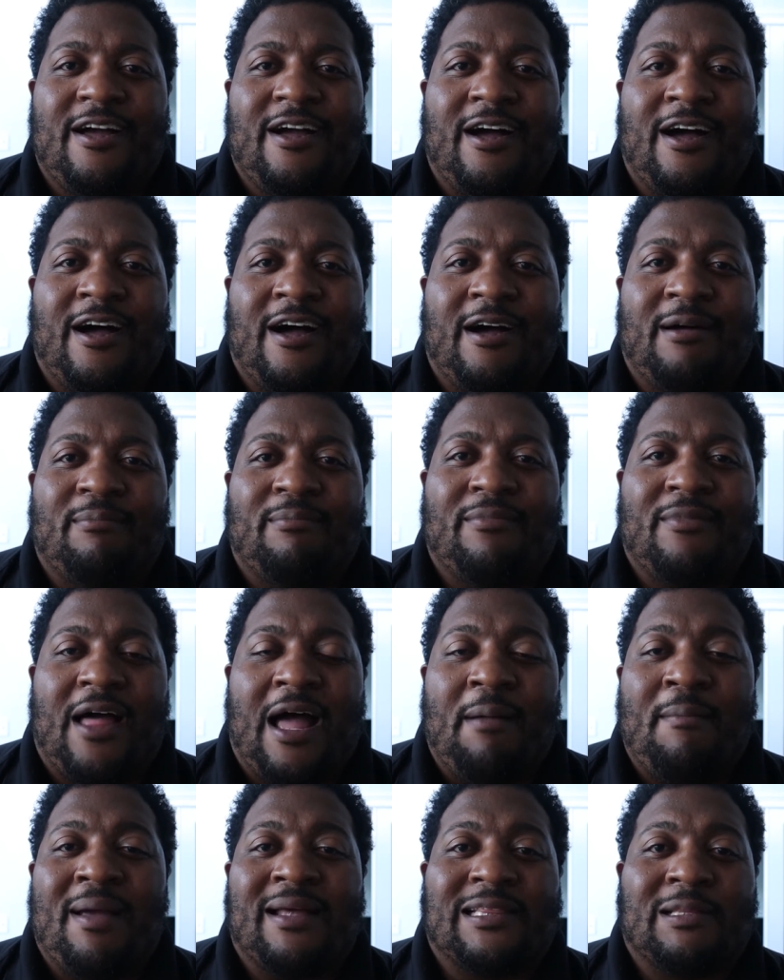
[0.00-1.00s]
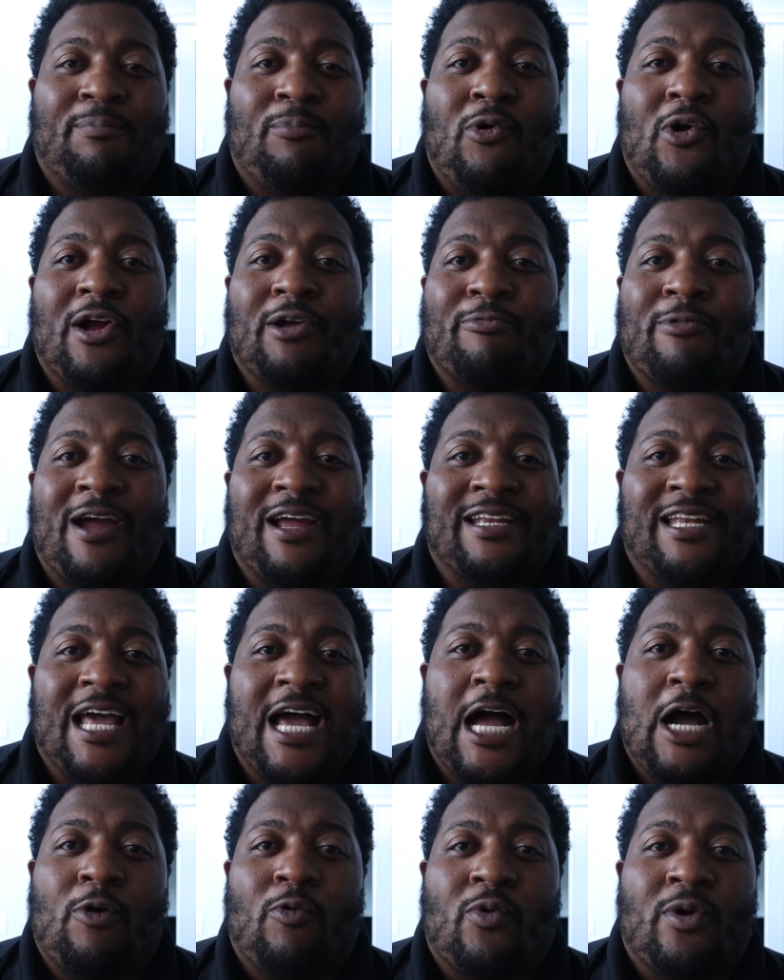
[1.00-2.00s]
I'm at the point right
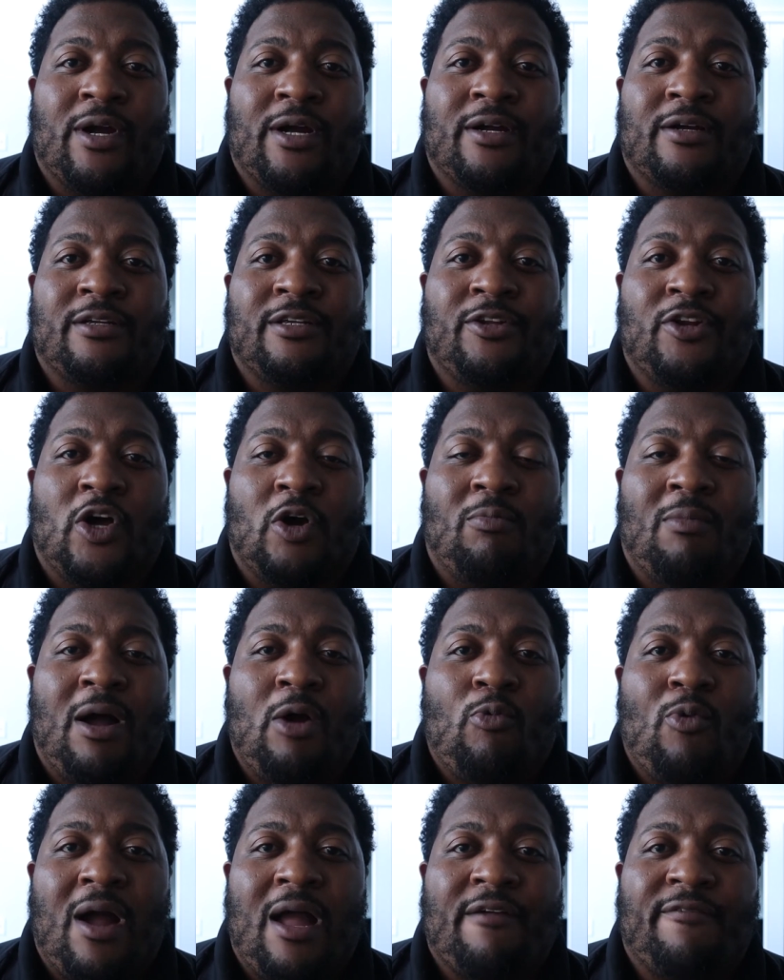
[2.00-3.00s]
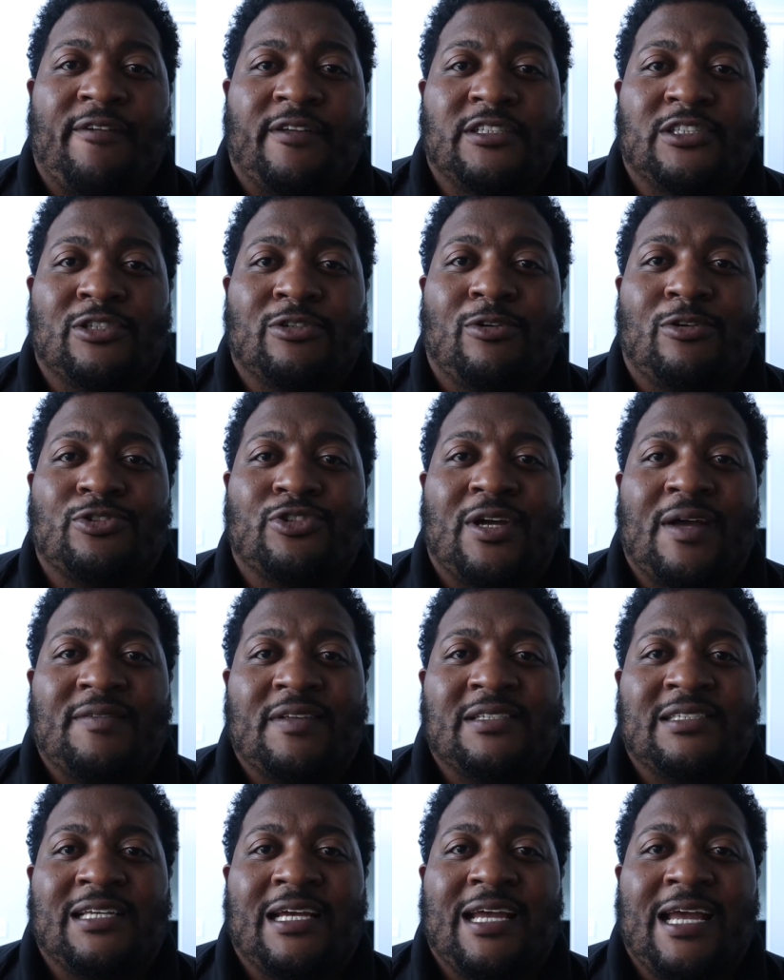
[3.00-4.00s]
now where, you know, my wife and children have
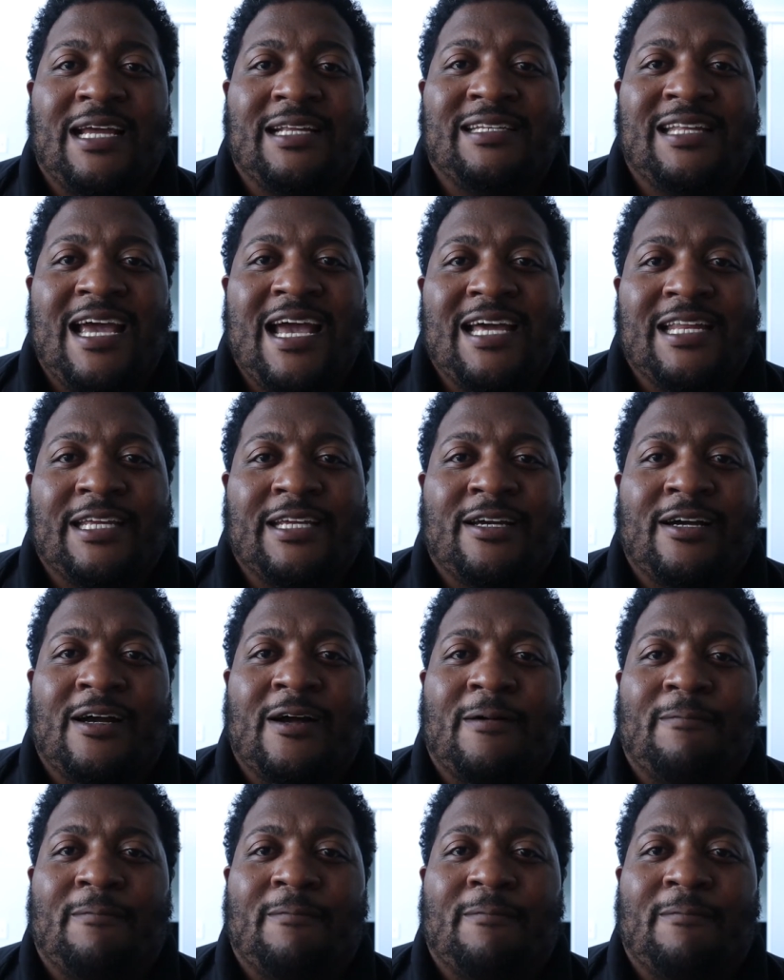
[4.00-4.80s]
to say, hey, Daddy,